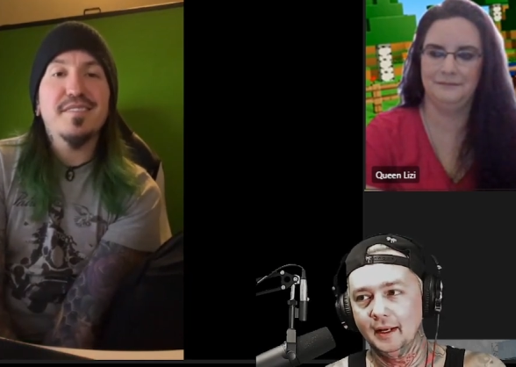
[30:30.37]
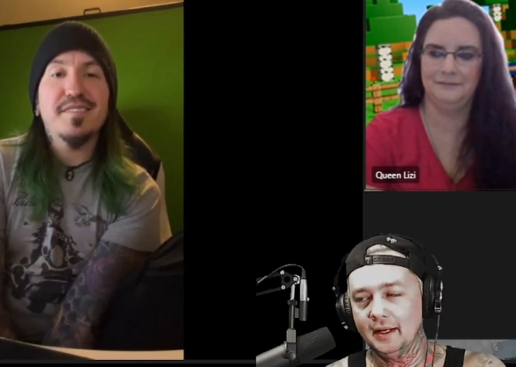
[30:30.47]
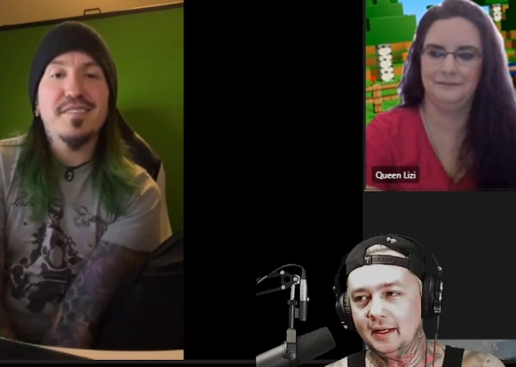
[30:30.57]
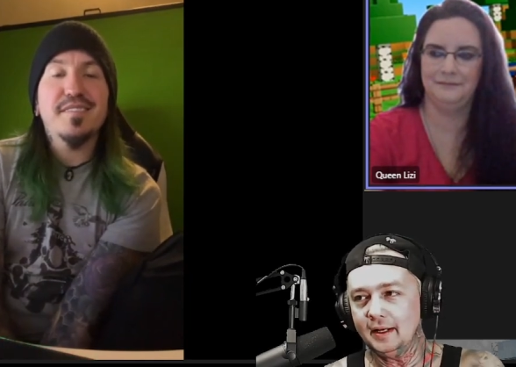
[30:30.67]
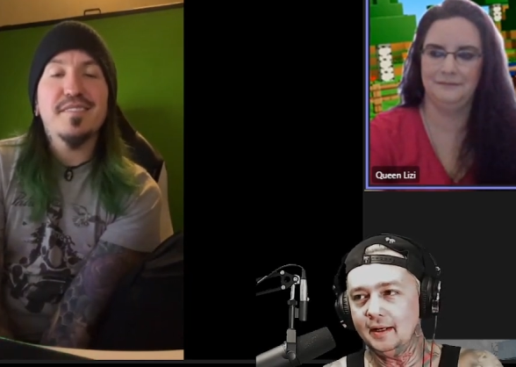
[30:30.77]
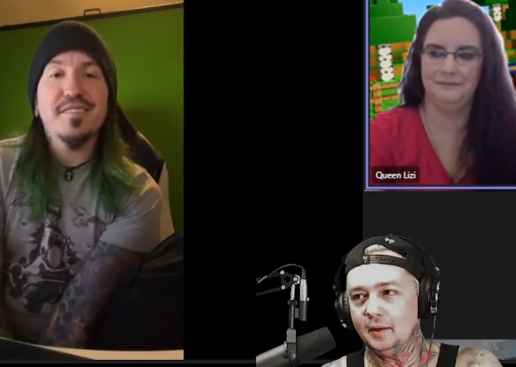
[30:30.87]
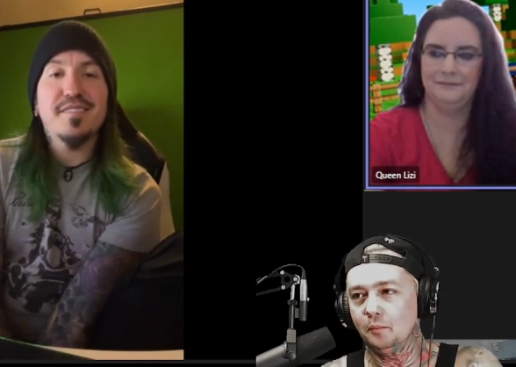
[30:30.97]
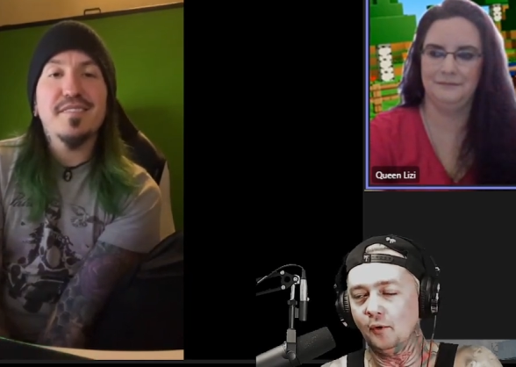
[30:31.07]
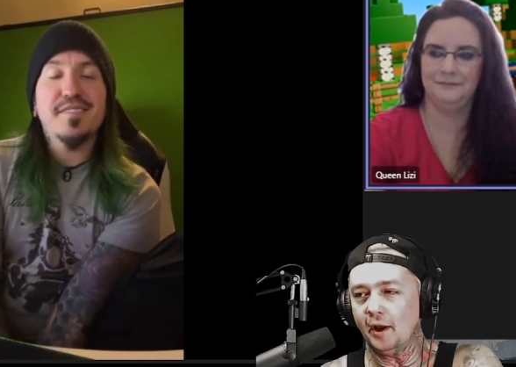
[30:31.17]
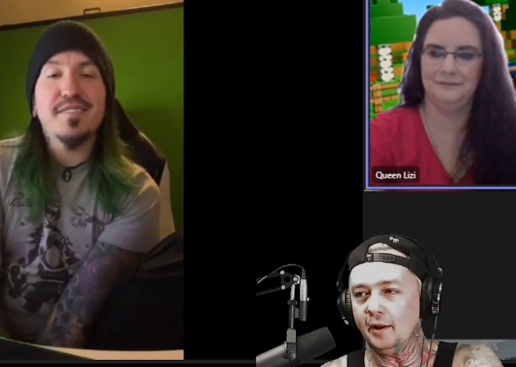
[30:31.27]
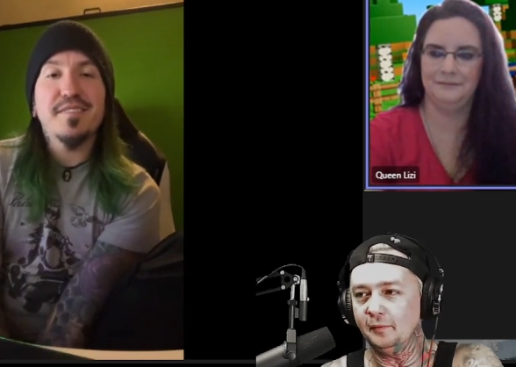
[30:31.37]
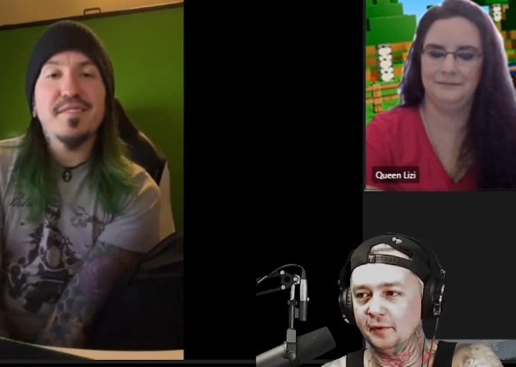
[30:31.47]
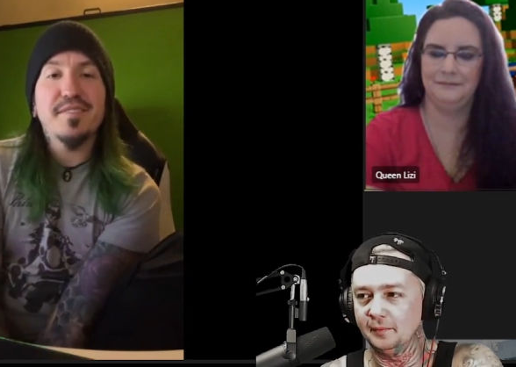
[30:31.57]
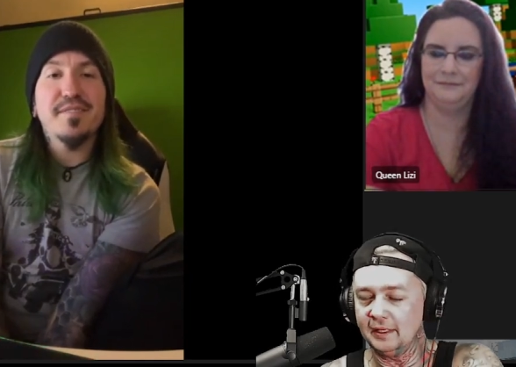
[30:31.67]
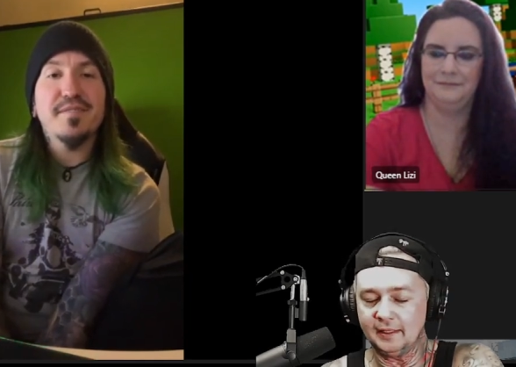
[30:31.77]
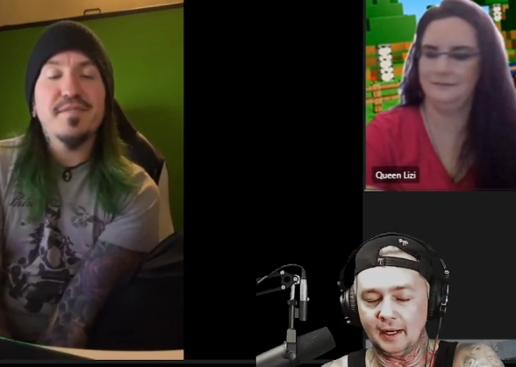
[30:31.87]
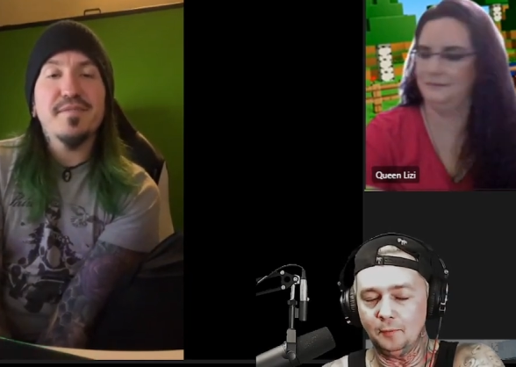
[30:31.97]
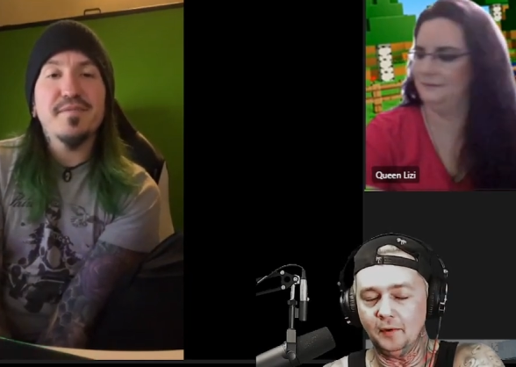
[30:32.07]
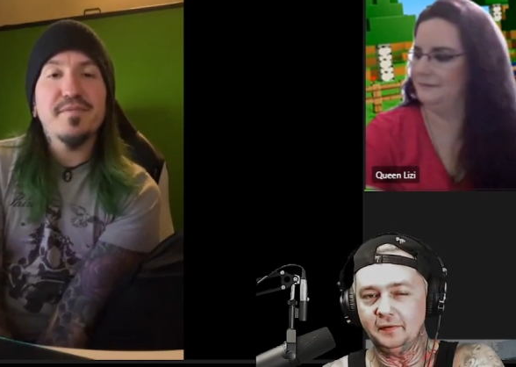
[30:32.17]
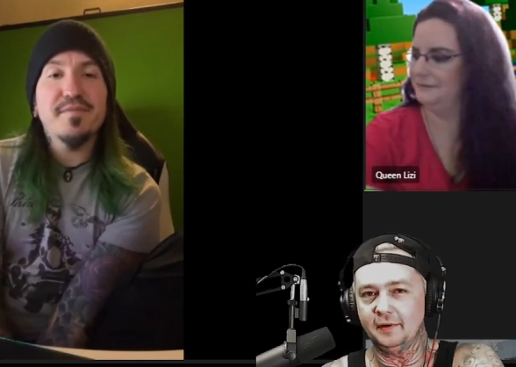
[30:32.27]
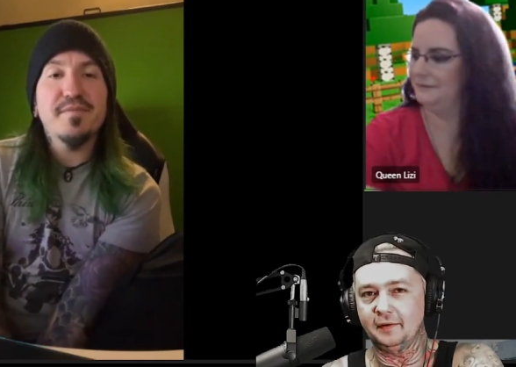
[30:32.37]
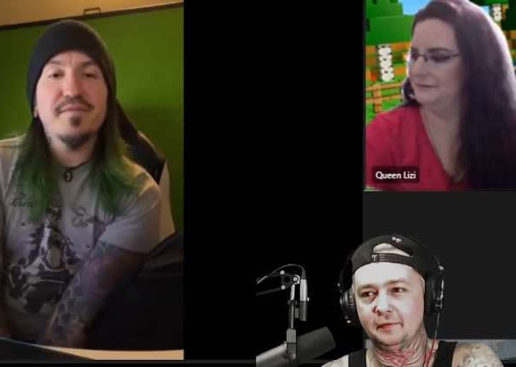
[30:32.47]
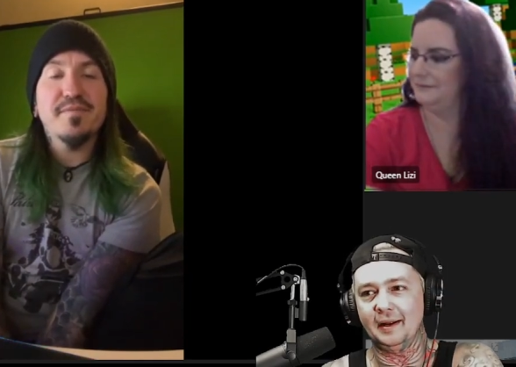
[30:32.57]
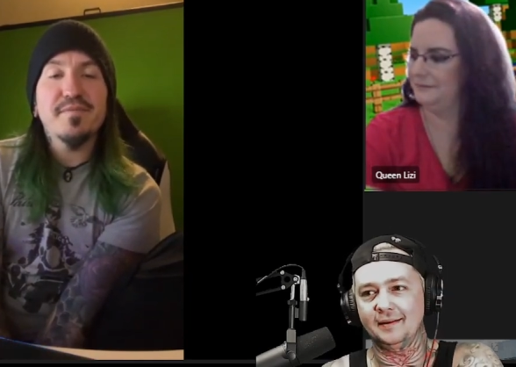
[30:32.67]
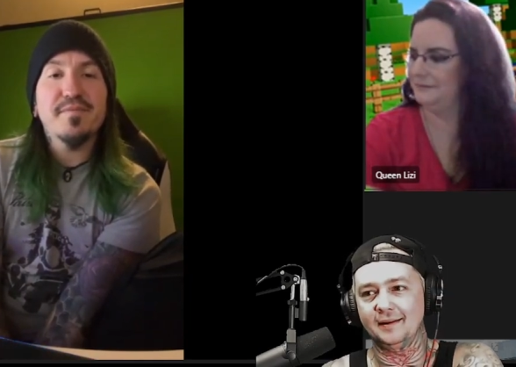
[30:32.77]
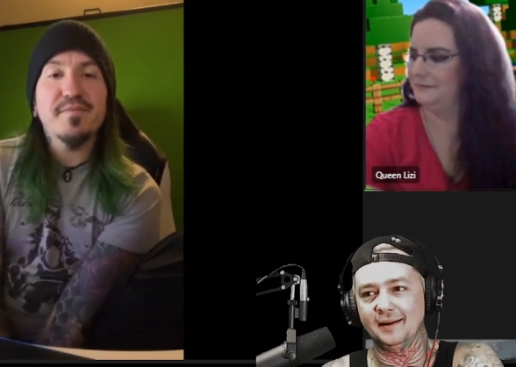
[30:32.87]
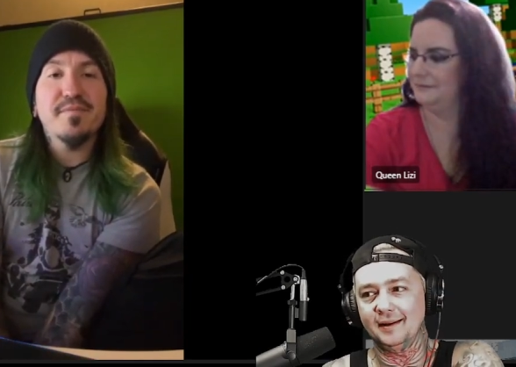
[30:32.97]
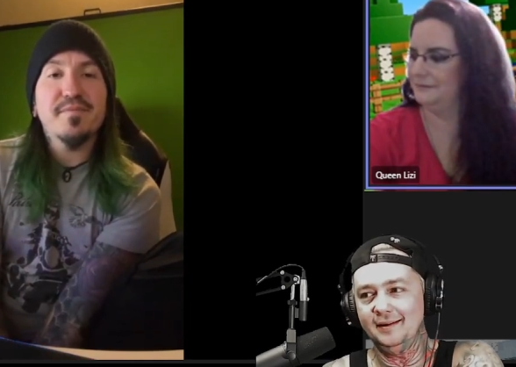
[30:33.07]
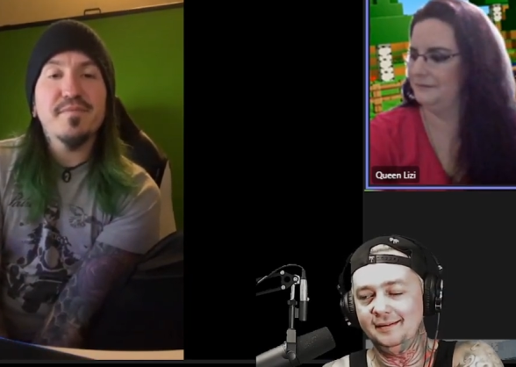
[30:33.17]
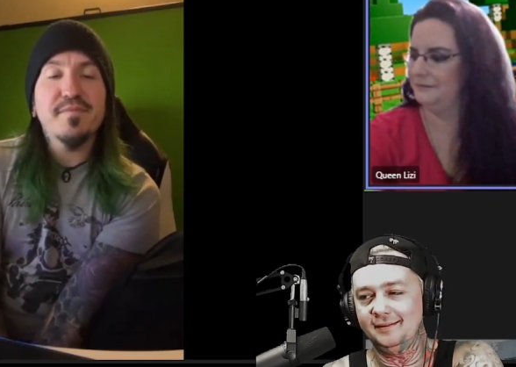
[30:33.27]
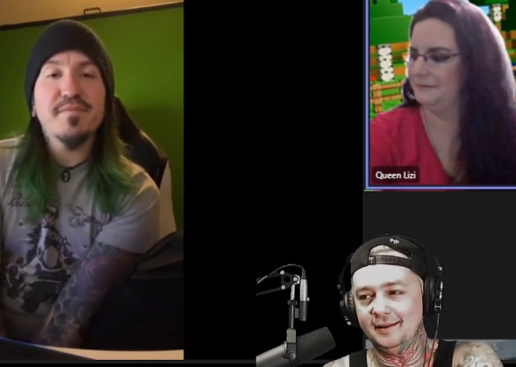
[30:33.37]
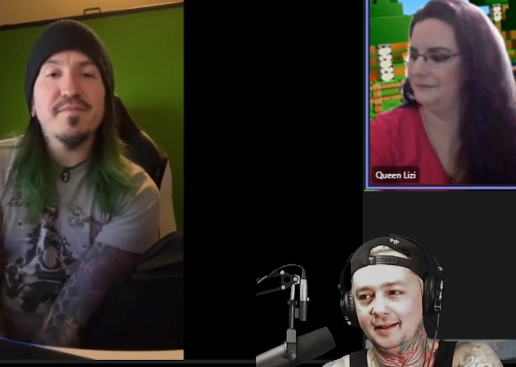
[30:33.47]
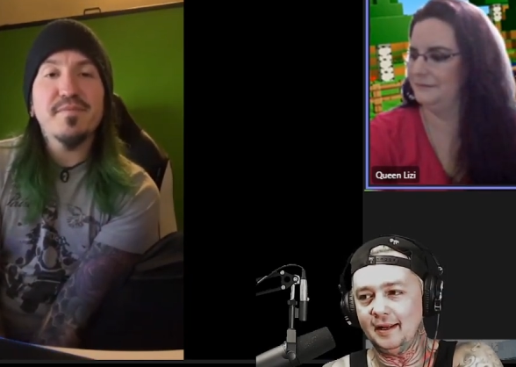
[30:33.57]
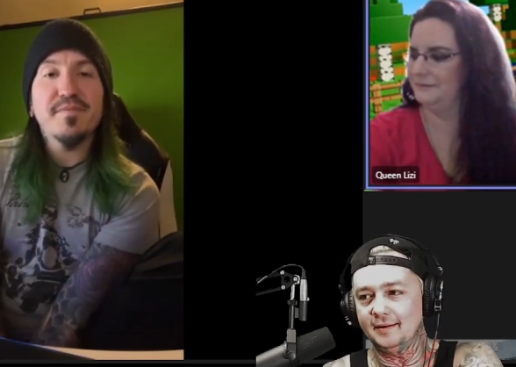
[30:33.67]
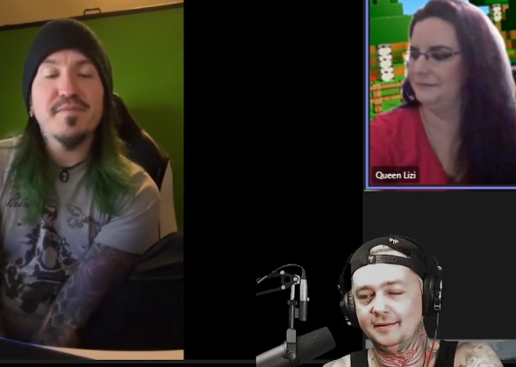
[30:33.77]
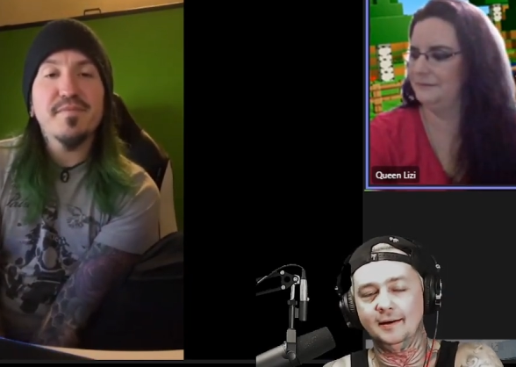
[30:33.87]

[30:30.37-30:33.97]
Speaker 1: He he brought up something that I wasn't expecting. He said that